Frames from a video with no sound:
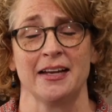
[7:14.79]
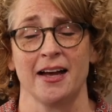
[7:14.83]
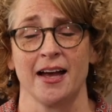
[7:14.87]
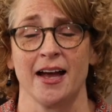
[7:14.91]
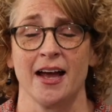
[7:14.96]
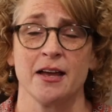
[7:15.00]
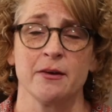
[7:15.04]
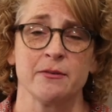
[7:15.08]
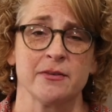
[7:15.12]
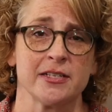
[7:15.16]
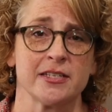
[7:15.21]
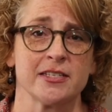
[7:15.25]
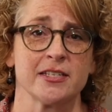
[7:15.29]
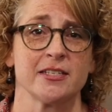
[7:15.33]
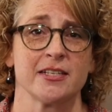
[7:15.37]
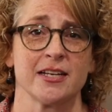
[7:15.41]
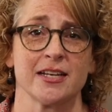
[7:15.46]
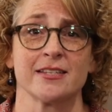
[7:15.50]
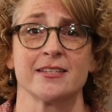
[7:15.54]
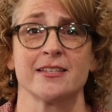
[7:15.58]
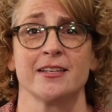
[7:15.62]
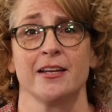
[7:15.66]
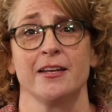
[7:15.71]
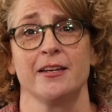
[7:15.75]
I would
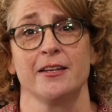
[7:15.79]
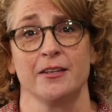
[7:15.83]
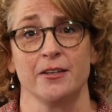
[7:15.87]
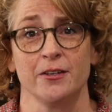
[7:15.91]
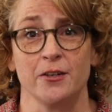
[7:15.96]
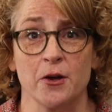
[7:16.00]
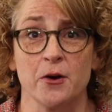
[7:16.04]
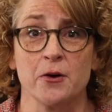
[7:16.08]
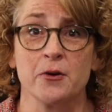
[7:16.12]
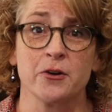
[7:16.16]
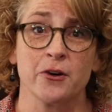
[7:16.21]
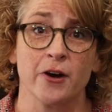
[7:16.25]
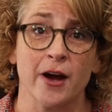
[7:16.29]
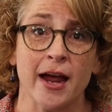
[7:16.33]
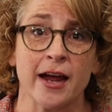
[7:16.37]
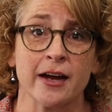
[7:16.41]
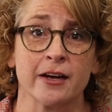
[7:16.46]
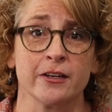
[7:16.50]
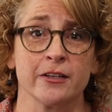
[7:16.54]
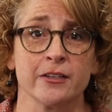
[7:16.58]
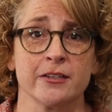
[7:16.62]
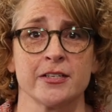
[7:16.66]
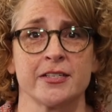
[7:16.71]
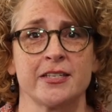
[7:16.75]
suggest no
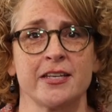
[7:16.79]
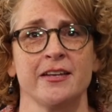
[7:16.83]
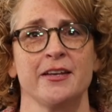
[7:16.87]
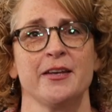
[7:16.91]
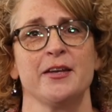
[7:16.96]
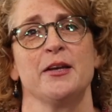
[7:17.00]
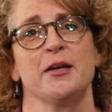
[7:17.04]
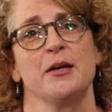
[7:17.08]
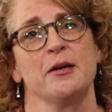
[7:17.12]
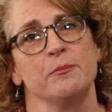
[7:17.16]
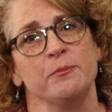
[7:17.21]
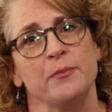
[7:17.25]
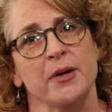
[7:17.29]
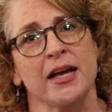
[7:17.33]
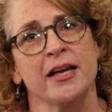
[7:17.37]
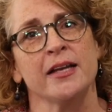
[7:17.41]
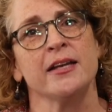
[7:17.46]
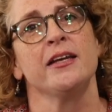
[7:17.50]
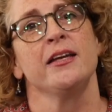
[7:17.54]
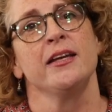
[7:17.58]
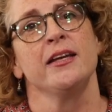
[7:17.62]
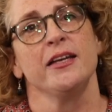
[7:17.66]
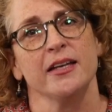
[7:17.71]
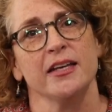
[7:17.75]
crackers,
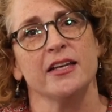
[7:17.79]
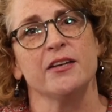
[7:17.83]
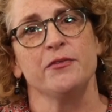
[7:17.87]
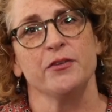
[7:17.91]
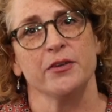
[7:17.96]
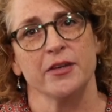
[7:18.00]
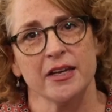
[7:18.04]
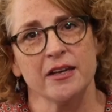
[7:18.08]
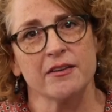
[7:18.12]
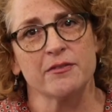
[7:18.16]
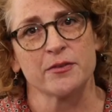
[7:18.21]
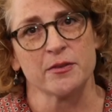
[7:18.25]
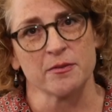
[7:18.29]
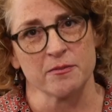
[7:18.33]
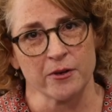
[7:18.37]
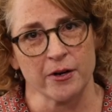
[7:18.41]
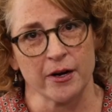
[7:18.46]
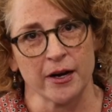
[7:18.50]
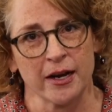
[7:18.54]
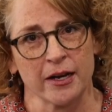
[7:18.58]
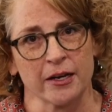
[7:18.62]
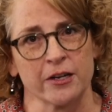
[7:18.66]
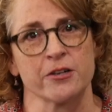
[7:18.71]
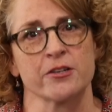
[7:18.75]
but if you give them
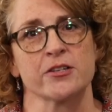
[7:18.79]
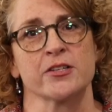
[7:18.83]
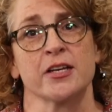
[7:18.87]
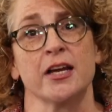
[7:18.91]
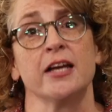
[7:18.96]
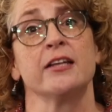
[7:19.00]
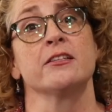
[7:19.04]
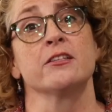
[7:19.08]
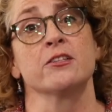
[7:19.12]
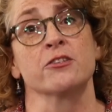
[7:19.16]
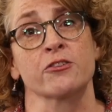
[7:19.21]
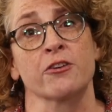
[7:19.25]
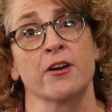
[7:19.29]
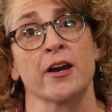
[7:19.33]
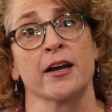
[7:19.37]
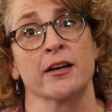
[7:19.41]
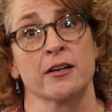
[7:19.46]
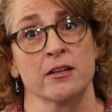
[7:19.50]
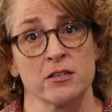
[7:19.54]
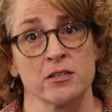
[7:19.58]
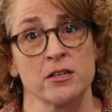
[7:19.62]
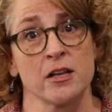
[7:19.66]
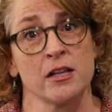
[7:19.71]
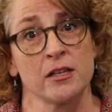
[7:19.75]
crackers and there's
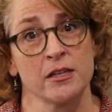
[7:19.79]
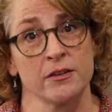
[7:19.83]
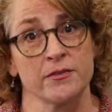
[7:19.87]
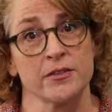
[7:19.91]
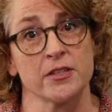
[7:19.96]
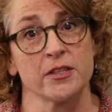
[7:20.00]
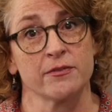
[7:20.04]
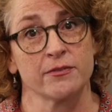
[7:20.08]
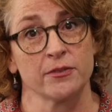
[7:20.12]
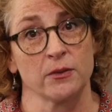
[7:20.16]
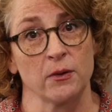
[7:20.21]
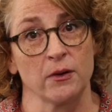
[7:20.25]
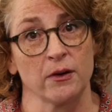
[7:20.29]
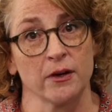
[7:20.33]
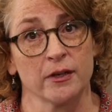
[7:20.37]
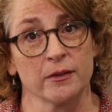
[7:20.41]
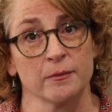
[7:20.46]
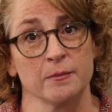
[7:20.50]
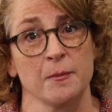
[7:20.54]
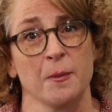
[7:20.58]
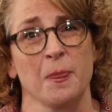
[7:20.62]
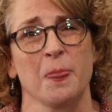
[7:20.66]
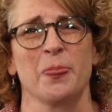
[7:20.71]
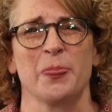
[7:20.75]
crackers all over the
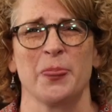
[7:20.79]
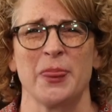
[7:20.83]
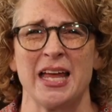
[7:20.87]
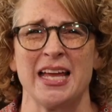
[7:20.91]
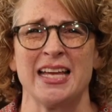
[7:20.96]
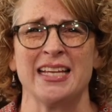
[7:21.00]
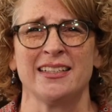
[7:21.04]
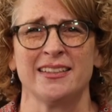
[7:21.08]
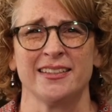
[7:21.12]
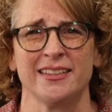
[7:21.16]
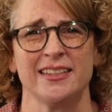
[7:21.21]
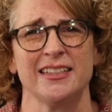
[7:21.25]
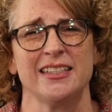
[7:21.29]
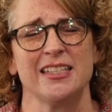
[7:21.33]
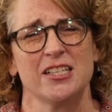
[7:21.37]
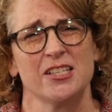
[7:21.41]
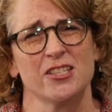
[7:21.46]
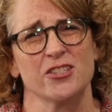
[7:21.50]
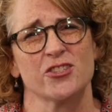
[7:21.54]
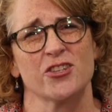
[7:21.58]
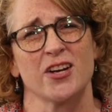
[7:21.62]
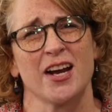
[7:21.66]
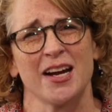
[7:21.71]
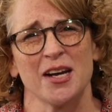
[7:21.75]
floor, then
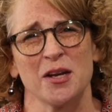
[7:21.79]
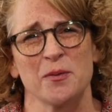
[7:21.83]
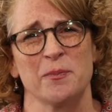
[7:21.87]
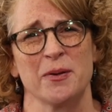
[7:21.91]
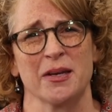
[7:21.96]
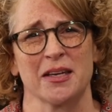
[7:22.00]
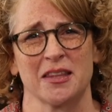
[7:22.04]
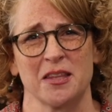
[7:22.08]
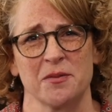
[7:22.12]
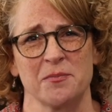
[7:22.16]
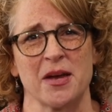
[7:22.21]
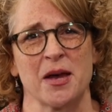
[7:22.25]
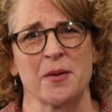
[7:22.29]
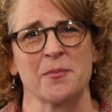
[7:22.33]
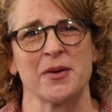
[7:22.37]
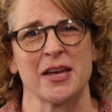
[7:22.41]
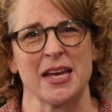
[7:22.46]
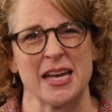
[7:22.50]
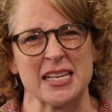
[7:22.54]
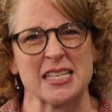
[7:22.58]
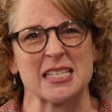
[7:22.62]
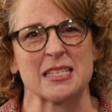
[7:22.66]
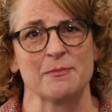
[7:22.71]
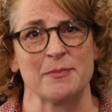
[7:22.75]
try to pick them up
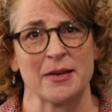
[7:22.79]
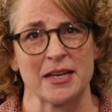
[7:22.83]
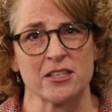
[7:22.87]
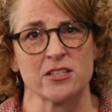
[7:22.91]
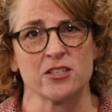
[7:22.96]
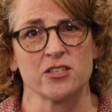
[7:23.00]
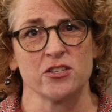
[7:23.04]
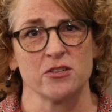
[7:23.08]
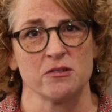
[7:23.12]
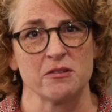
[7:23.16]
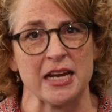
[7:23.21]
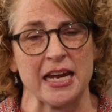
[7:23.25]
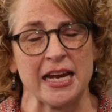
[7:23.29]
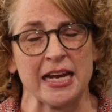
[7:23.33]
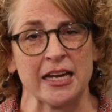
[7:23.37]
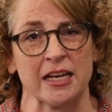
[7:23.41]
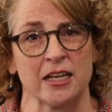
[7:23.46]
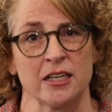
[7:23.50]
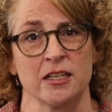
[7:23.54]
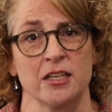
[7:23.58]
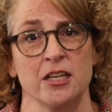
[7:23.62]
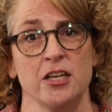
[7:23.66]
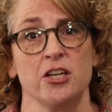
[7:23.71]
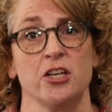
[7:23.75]
as best you
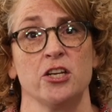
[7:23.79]
can.